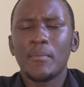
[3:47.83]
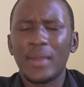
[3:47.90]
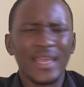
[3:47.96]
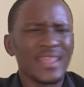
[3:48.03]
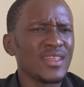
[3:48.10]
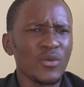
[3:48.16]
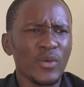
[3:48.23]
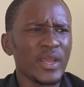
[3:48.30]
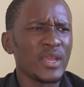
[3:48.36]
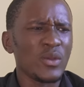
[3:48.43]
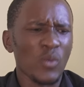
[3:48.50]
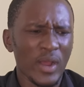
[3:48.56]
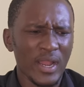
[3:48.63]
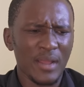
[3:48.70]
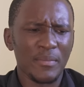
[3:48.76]
By the way,
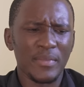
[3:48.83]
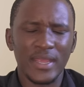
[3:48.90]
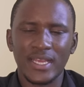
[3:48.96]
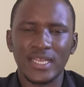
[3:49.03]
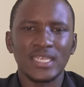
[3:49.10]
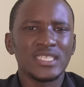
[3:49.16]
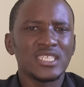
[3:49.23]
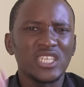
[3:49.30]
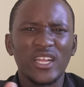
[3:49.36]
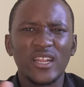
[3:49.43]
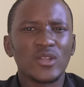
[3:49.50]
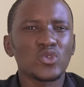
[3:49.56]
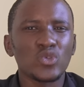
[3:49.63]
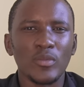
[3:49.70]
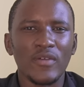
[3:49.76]
while I'm here, shout
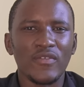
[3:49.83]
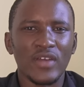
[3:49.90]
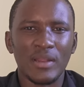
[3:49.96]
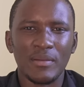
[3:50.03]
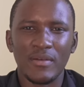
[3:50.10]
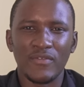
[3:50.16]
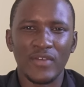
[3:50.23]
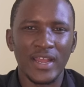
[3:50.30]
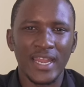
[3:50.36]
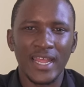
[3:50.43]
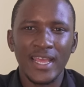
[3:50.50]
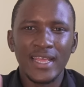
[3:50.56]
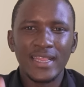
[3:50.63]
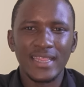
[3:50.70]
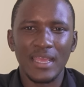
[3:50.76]
out to Bafana Bafana.
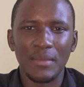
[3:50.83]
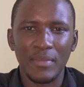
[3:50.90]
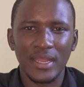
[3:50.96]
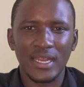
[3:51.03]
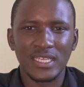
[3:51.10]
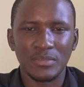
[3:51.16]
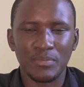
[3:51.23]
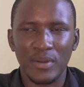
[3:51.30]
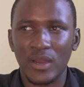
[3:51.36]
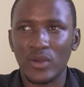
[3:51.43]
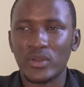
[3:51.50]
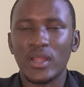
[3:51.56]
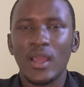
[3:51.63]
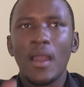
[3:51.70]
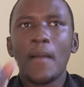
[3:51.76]
They made us
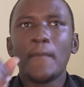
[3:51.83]
proud.